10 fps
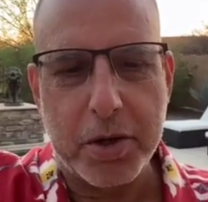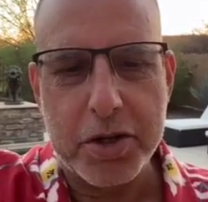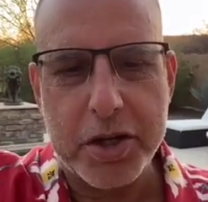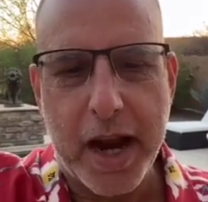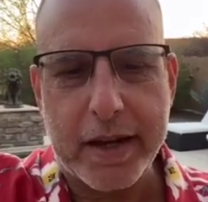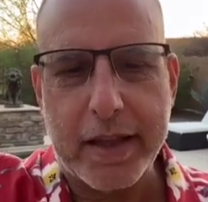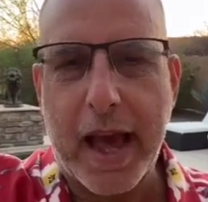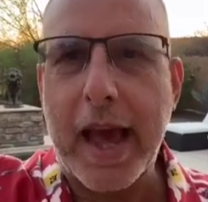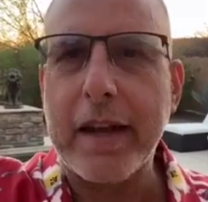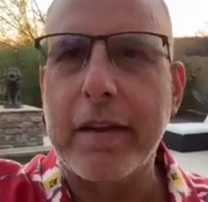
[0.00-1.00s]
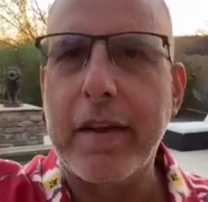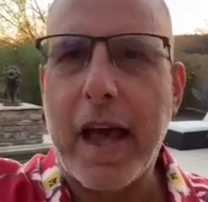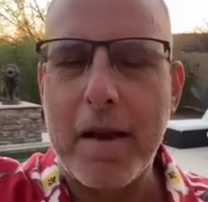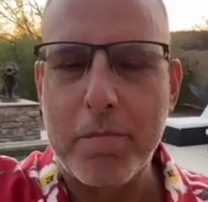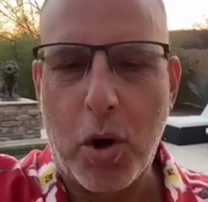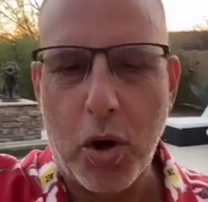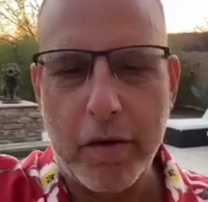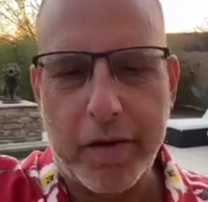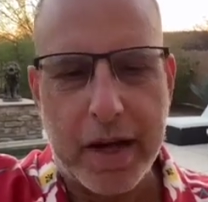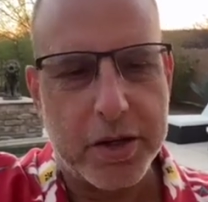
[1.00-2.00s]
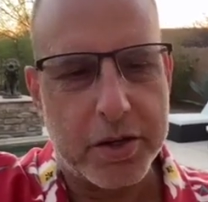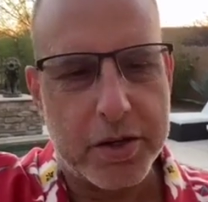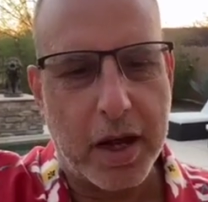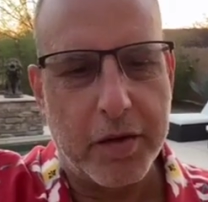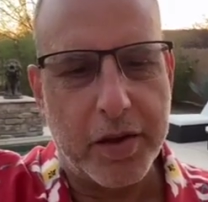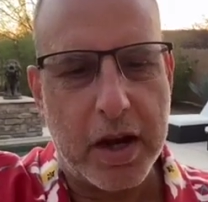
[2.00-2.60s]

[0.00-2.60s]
Project that and motivate yourself